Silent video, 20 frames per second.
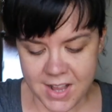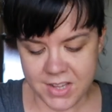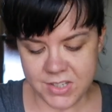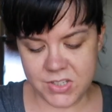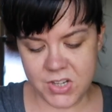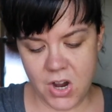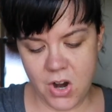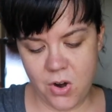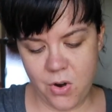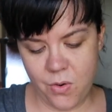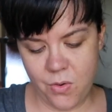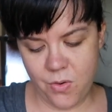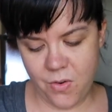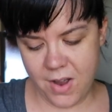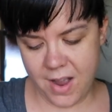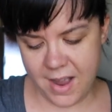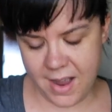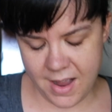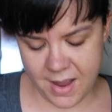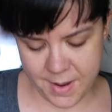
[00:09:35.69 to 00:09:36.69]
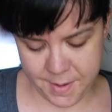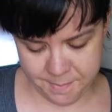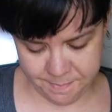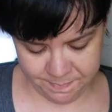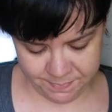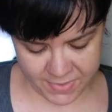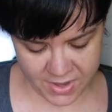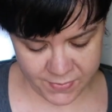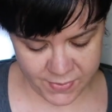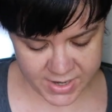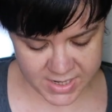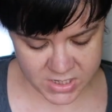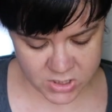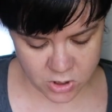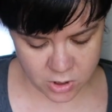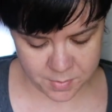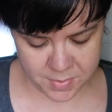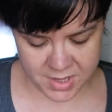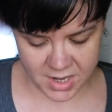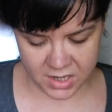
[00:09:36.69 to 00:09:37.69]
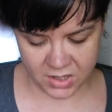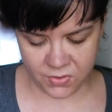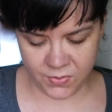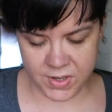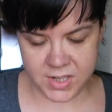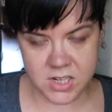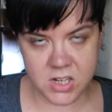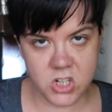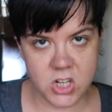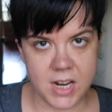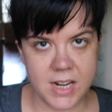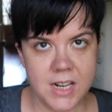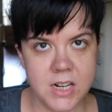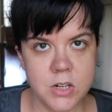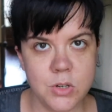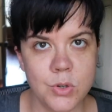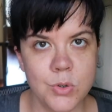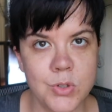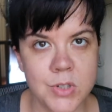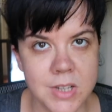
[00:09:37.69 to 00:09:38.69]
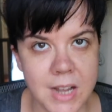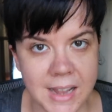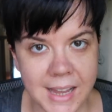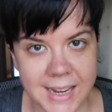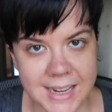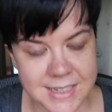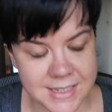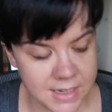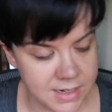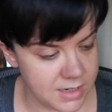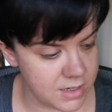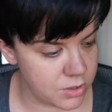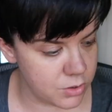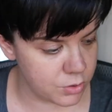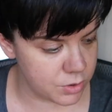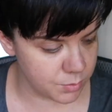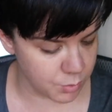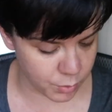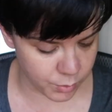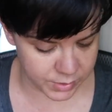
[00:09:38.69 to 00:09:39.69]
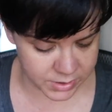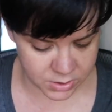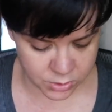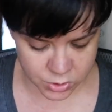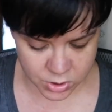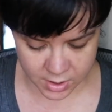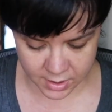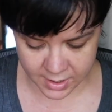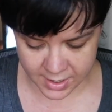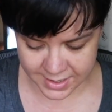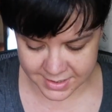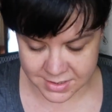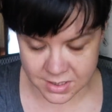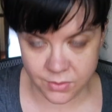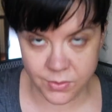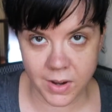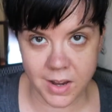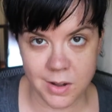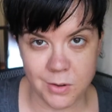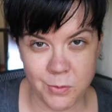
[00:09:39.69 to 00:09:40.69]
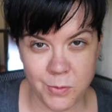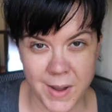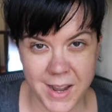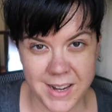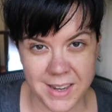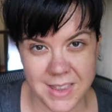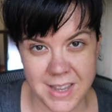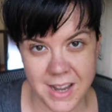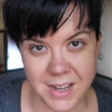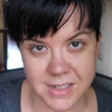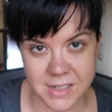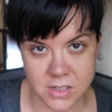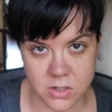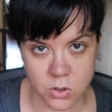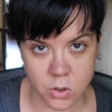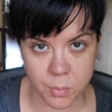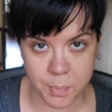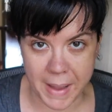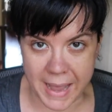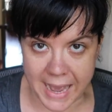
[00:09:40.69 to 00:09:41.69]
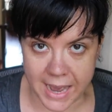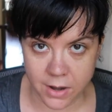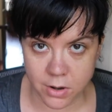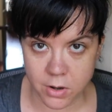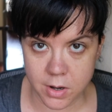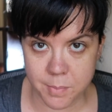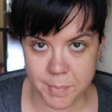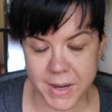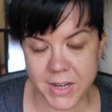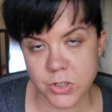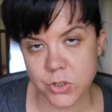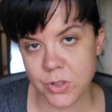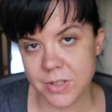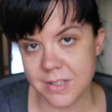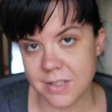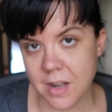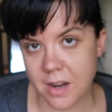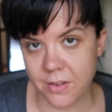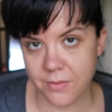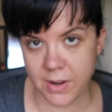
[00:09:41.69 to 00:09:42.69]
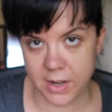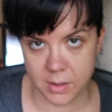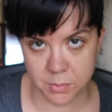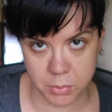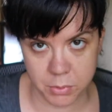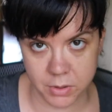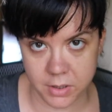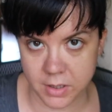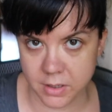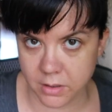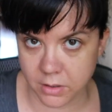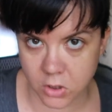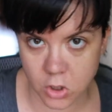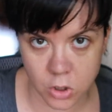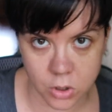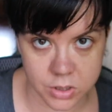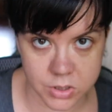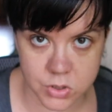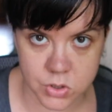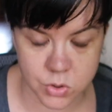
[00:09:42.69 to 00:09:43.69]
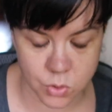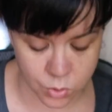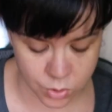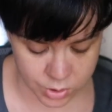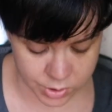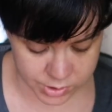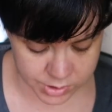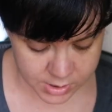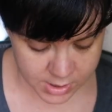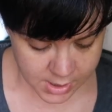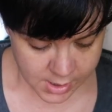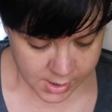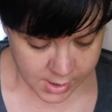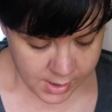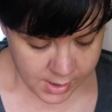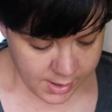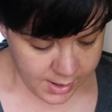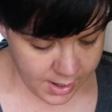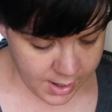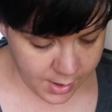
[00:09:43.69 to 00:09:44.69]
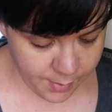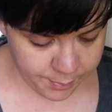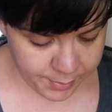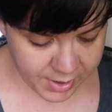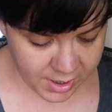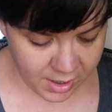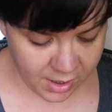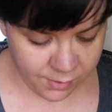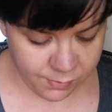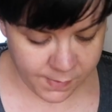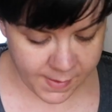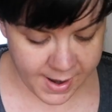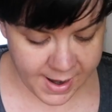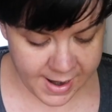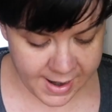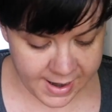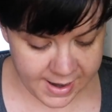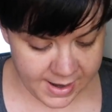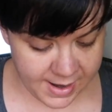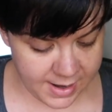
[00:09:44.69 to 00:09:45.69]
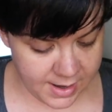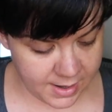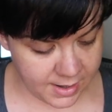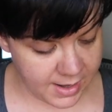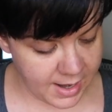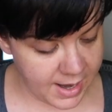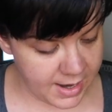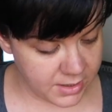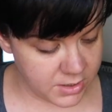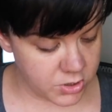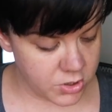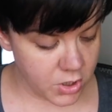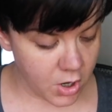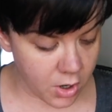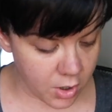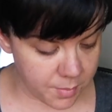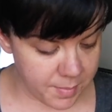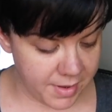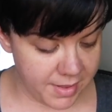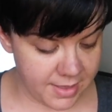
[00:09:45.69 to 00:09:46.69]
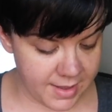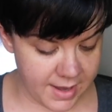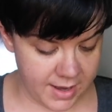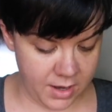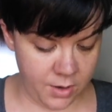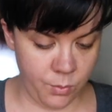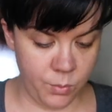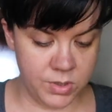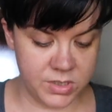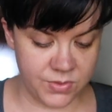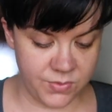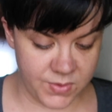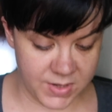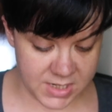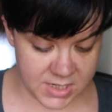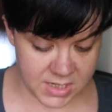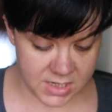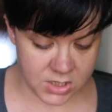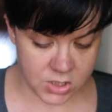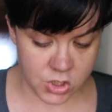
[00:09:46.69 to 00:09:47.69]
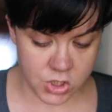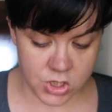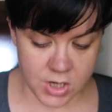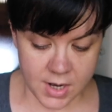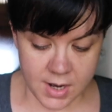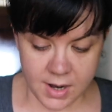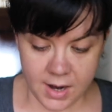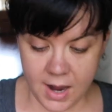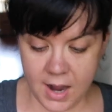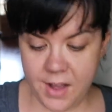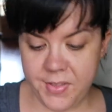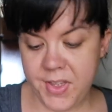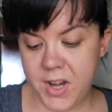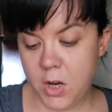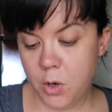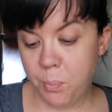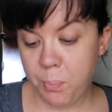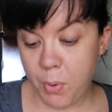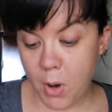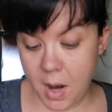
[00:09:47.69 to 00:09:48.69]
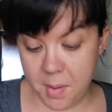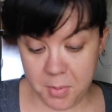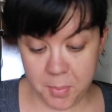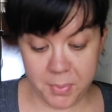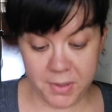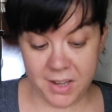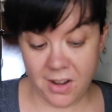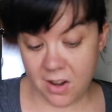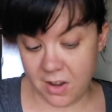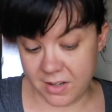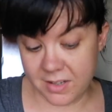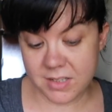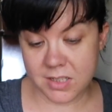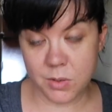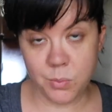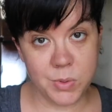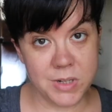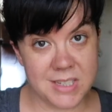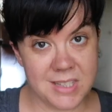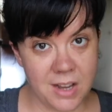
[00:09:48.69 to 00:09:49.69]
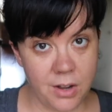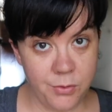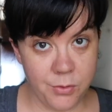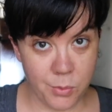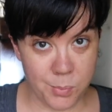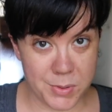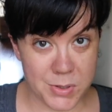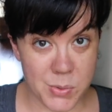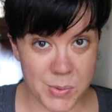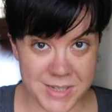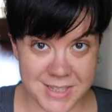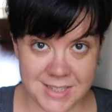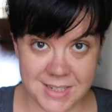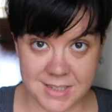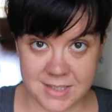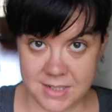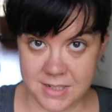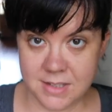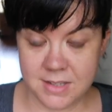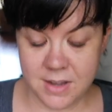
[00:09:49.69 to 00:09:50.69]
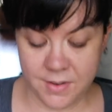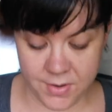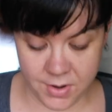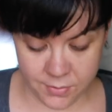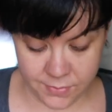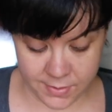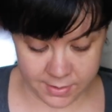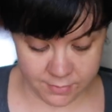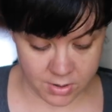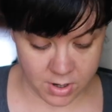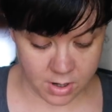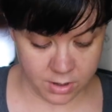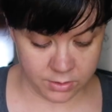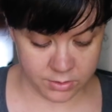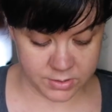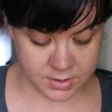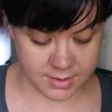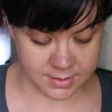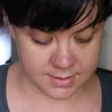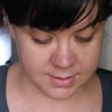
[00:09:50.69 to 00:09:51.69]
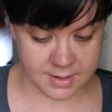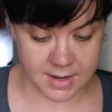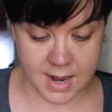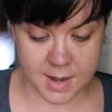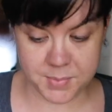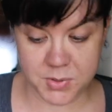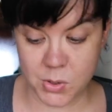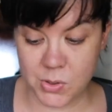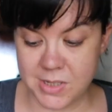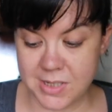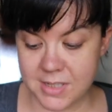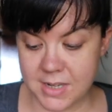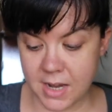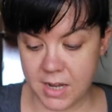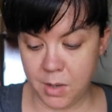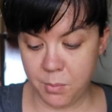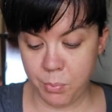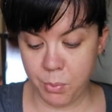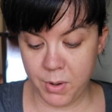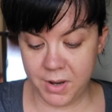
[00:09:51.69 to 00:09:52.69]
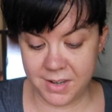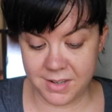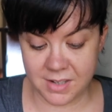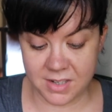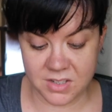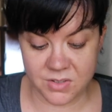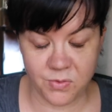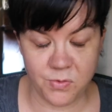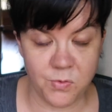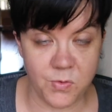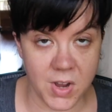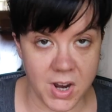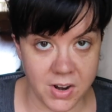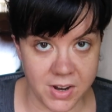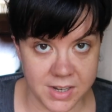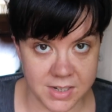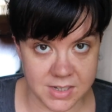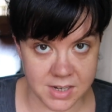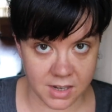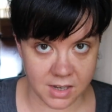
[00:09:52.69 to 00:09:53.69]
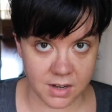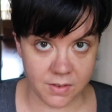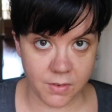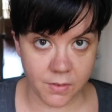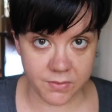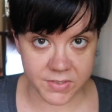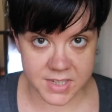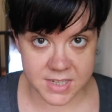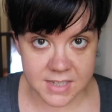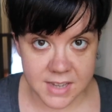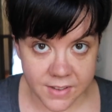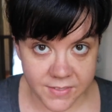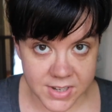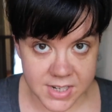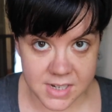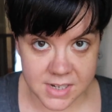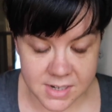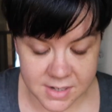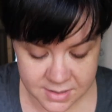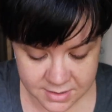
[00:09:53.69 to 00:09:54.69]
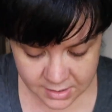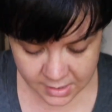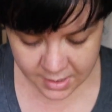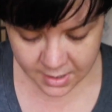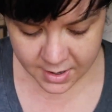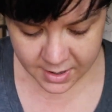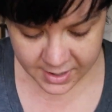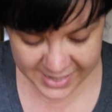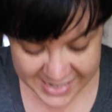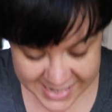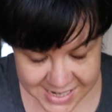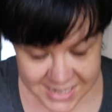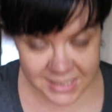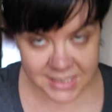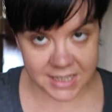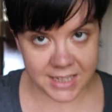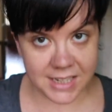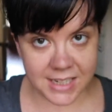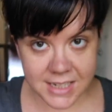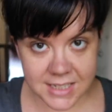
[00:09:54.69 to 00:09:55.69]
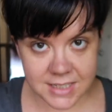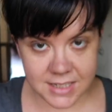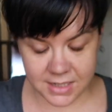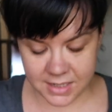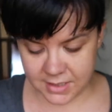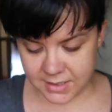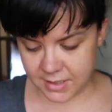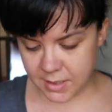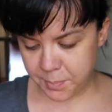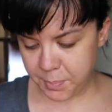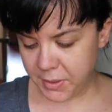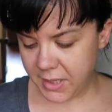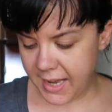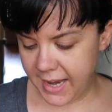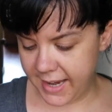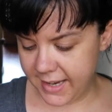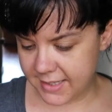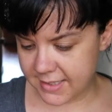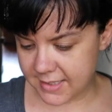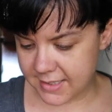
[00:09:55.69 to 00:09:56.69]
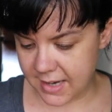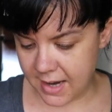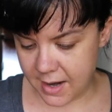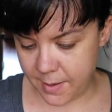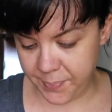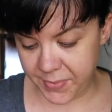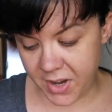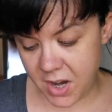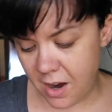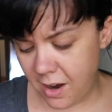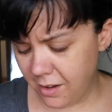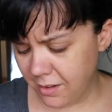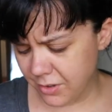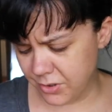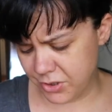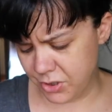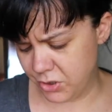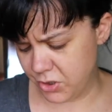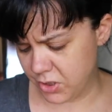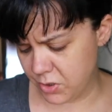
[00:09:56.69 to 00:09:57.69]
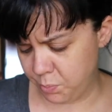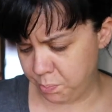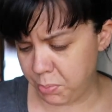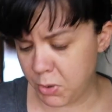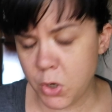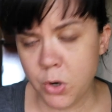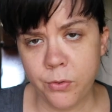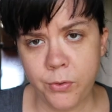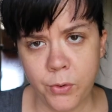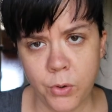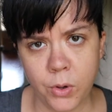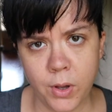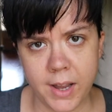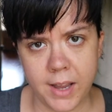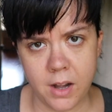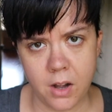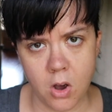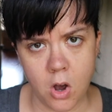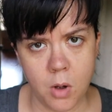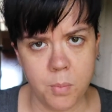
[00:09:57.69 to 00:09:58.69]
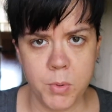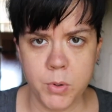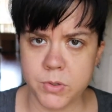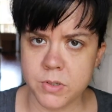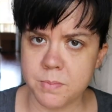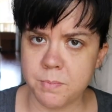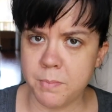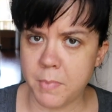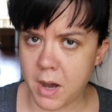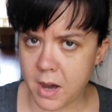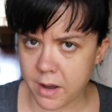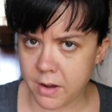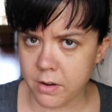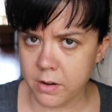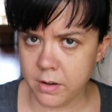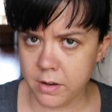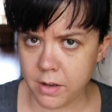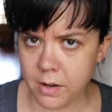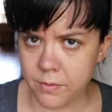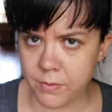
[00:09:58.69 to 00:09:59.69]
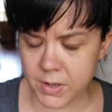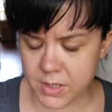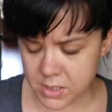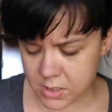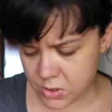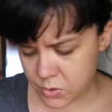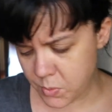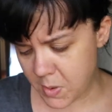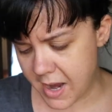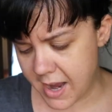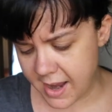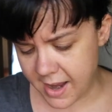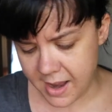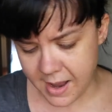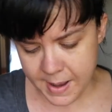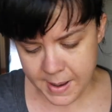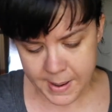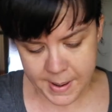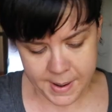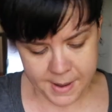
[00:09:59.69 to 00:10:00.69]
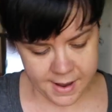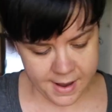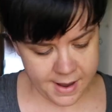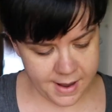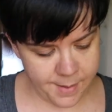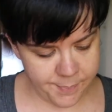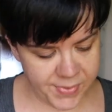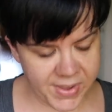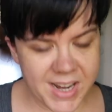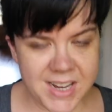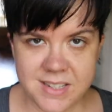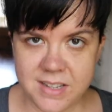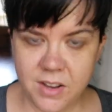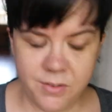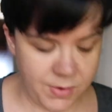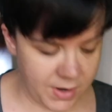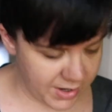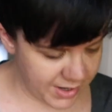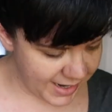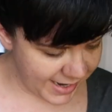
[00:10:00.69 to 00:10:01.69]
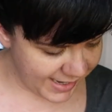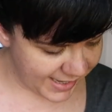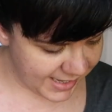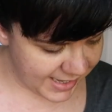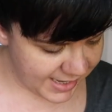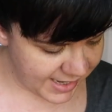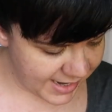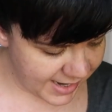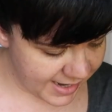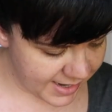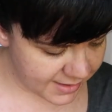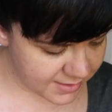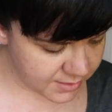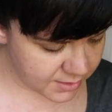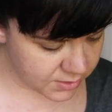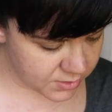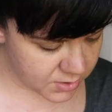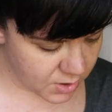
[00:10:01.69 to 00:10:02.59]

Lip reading: So if I determine that it's vintage, I need to do, like I said, need to do some more research online, see if I can find the identical pattern and make sure it's not available in current stores. But if I can determine that it was vintage, then it'll probably honestly resell for between $60 and $75. This is an absolutely stunning print. It's very indicative of the 70s. Easy to place. The colors are just beautiful and almost modern in a vintage way. Like I said, very IKEA-esque.